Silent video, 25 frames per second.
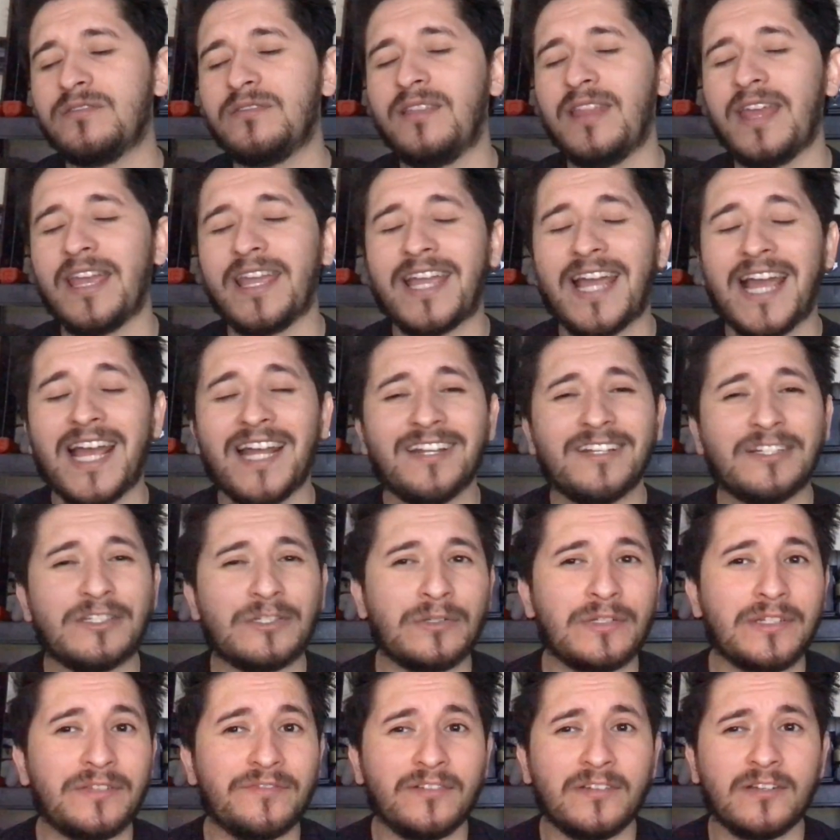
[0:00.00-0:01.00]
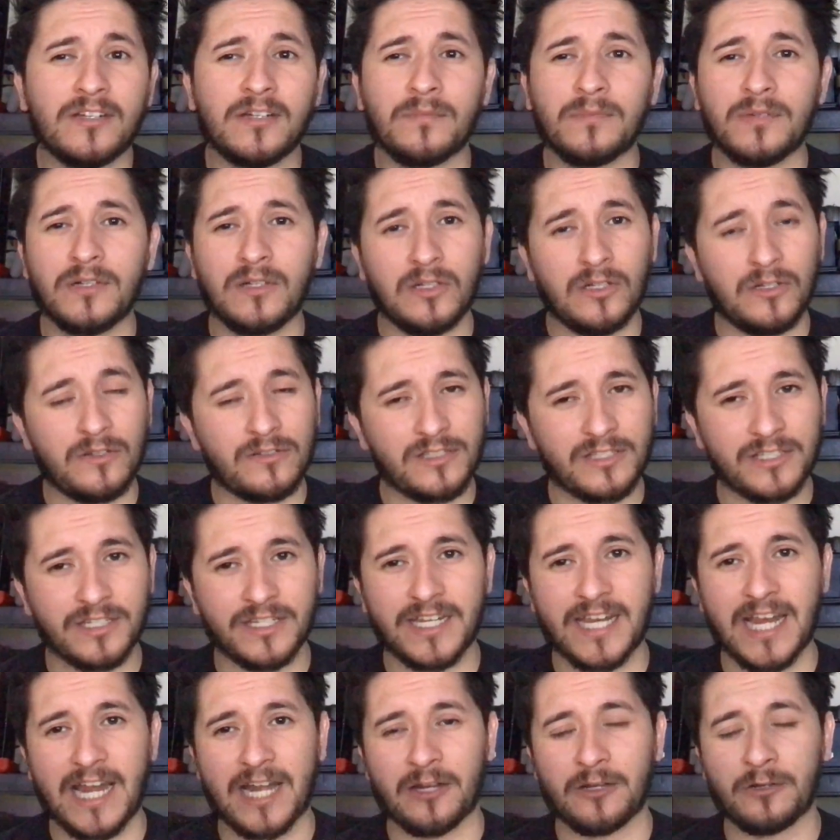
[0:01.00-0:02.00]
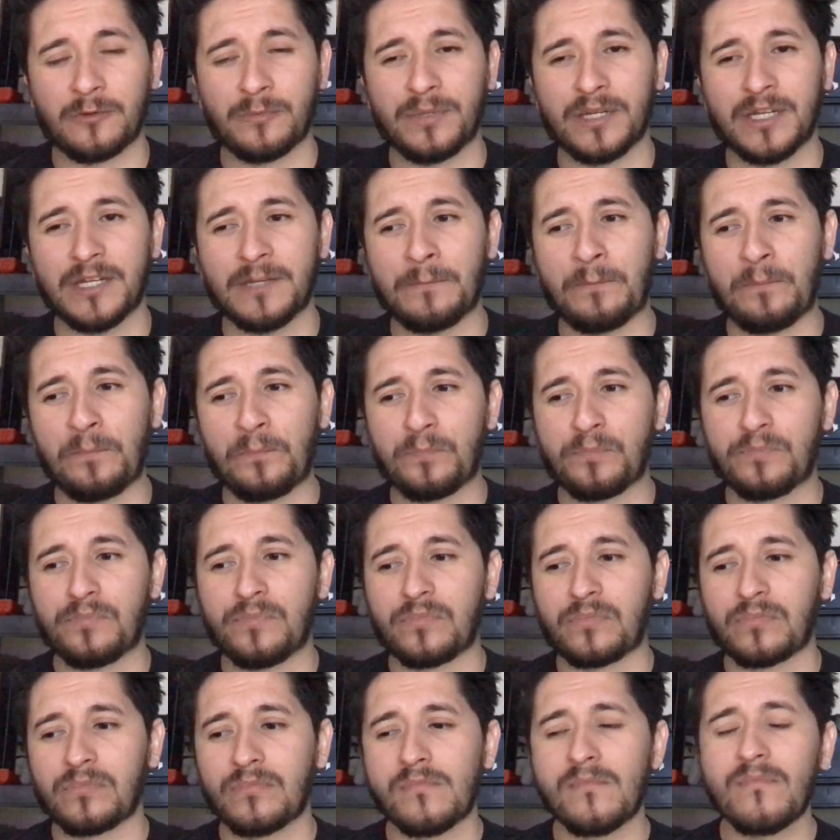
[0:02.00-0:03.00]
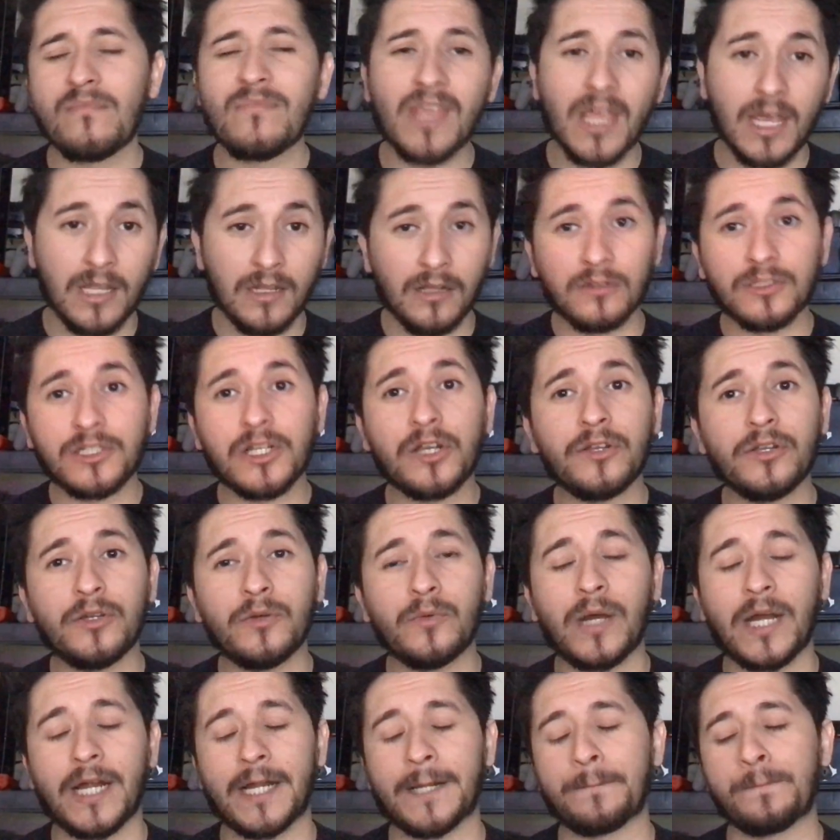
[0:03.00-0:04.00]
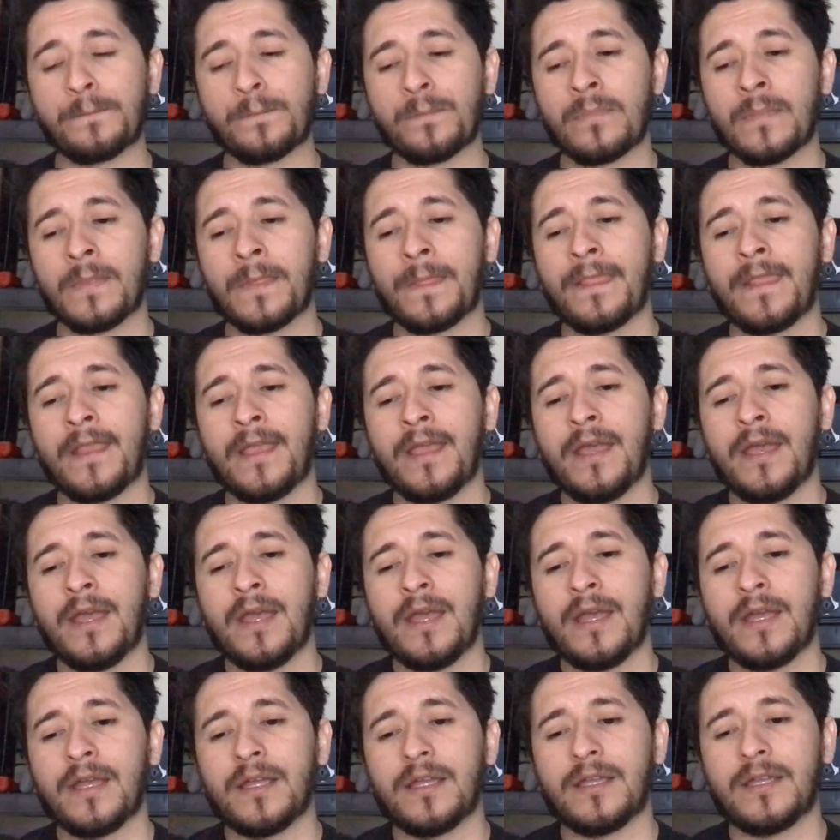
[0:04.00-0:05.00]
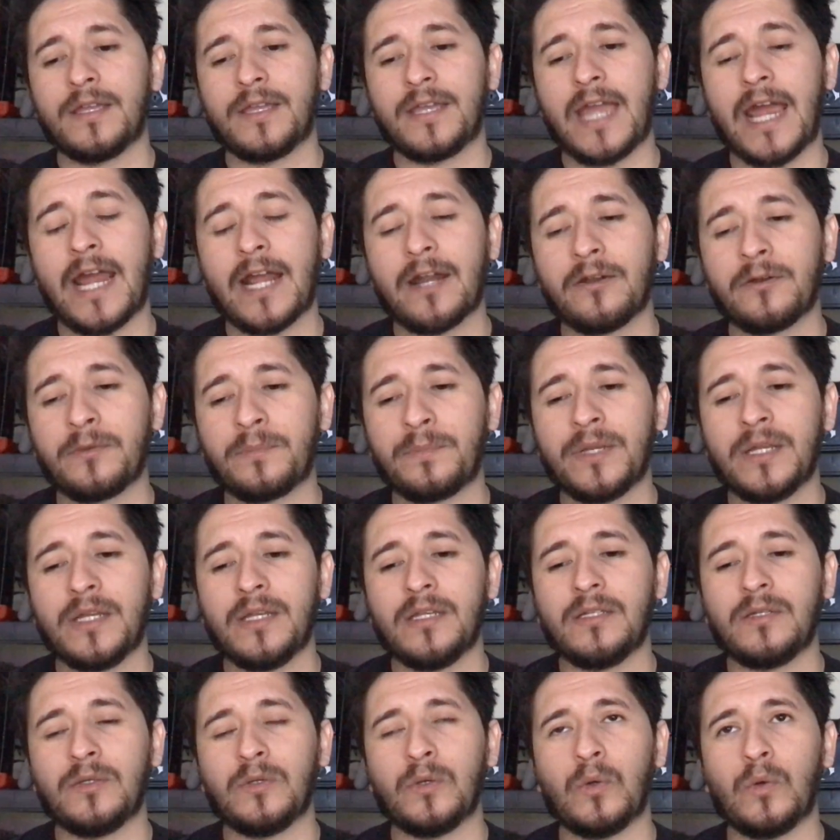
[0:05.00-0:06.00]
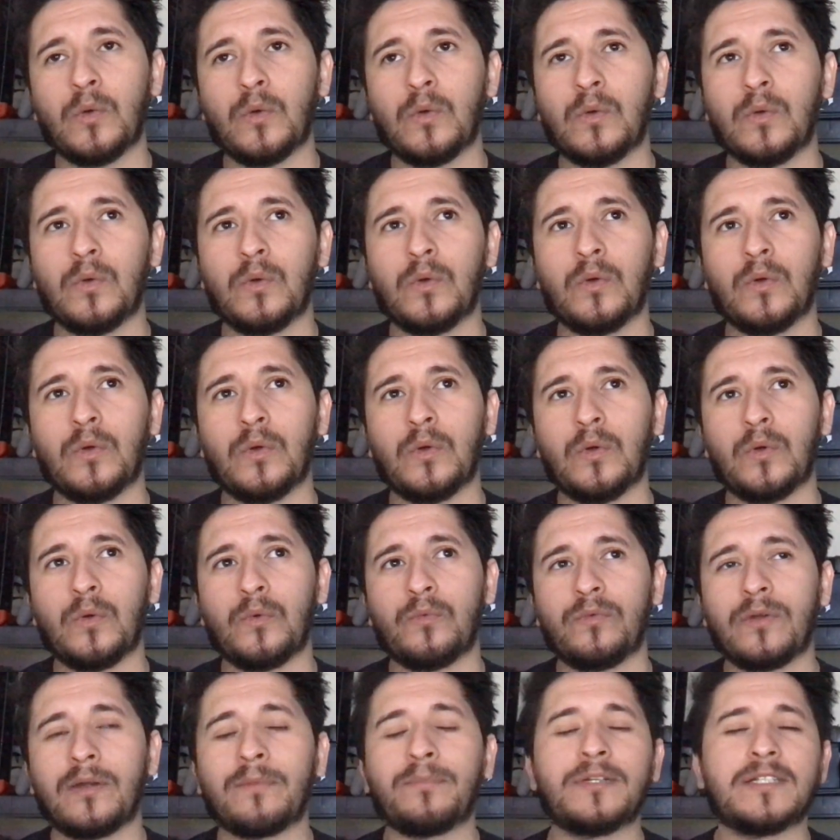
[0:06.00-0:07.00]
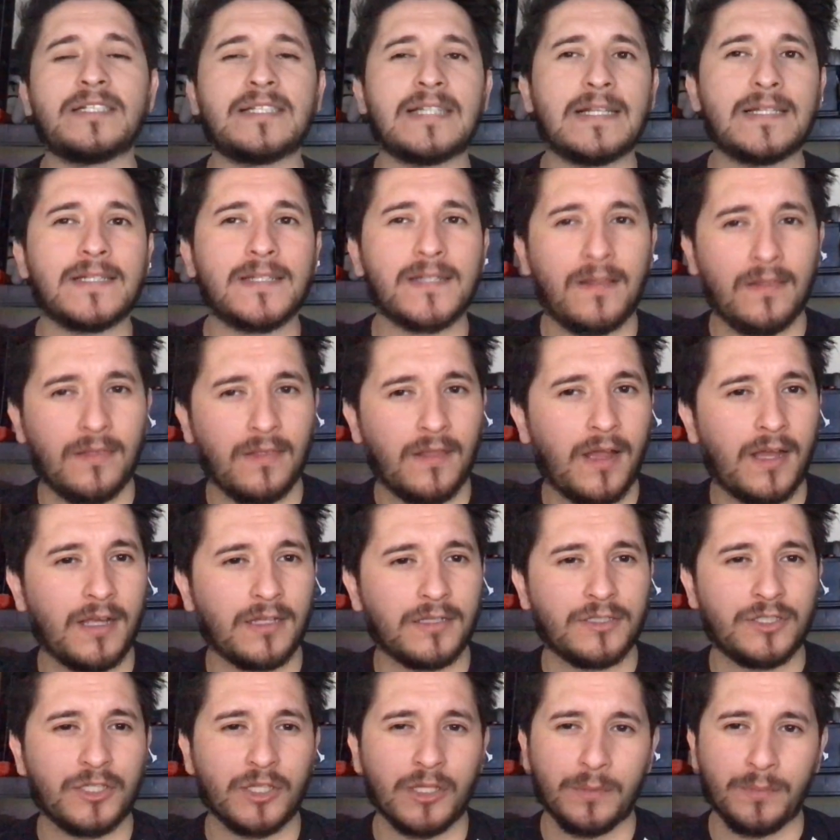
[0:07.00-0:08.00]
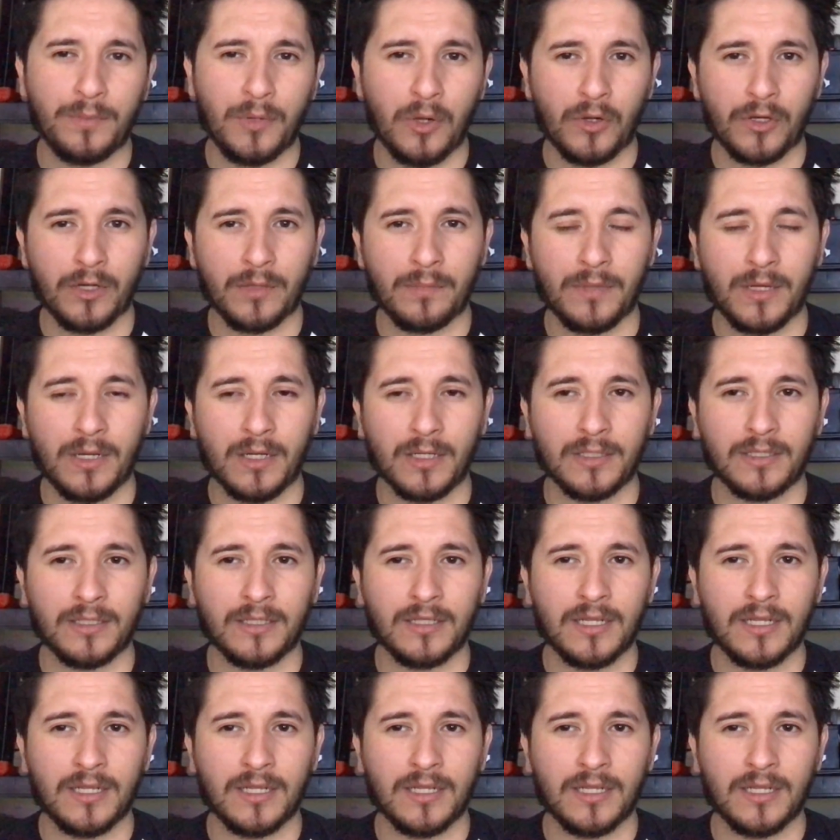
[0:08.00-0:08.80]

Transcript: they kind of don't even come close to Caterpie. And I'll tell you why. Caterpie represents a lot to the Pokemon